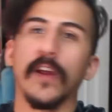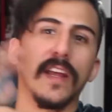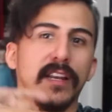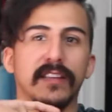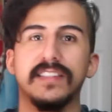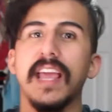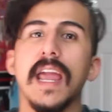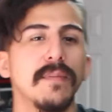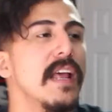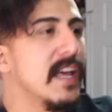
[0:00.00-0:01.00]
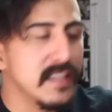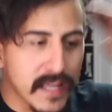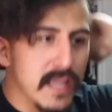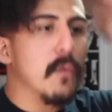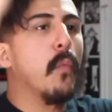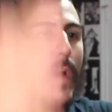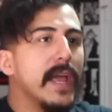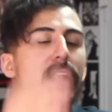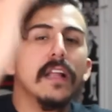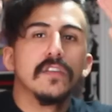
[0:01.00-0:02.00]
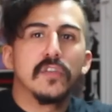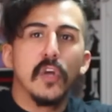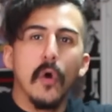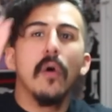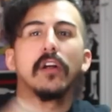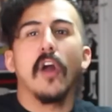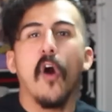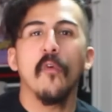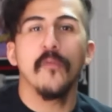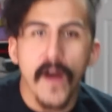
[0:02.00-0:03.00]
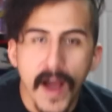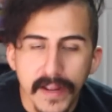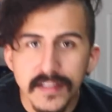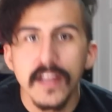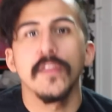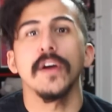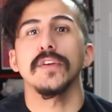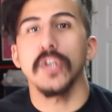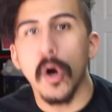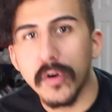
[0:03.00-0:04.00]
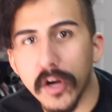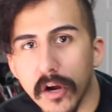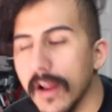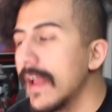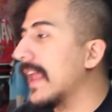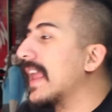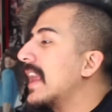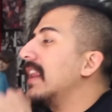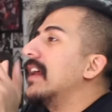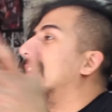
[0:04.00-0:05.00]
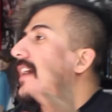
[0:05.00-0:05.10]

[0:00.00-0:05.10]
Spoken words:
freaking escaped, and then he went to go fight the Joker in